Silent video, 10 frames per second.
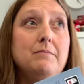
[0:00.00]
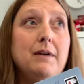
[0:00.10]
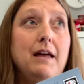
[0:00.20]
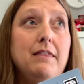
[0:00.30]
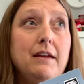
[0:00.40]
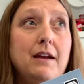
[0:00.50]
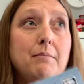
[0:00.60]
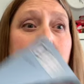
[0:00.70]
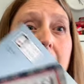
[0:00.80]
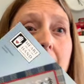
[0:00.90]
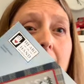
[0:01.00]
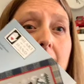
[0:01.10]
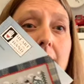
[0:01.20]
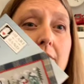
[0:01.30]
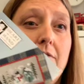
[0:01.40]
I think I might
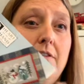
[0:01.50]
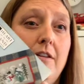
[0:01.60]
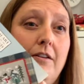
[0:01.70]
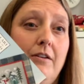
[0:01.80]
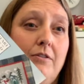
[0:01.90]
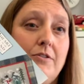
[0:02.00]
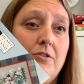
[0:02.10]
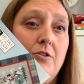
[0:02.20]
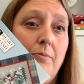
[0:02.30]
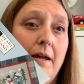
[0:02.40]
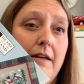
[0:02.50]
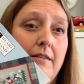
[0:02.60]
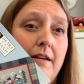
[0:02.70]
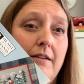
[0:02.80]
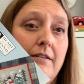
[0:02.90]
have the little snowman
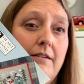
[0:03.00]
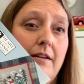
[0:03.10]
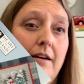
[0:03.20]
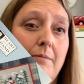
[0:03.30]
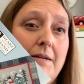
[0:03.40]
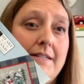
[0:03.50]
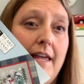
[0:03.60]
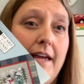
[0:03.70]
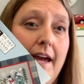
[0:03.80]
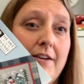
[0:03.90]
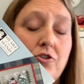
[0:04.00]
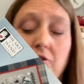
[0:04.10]
that is like an extra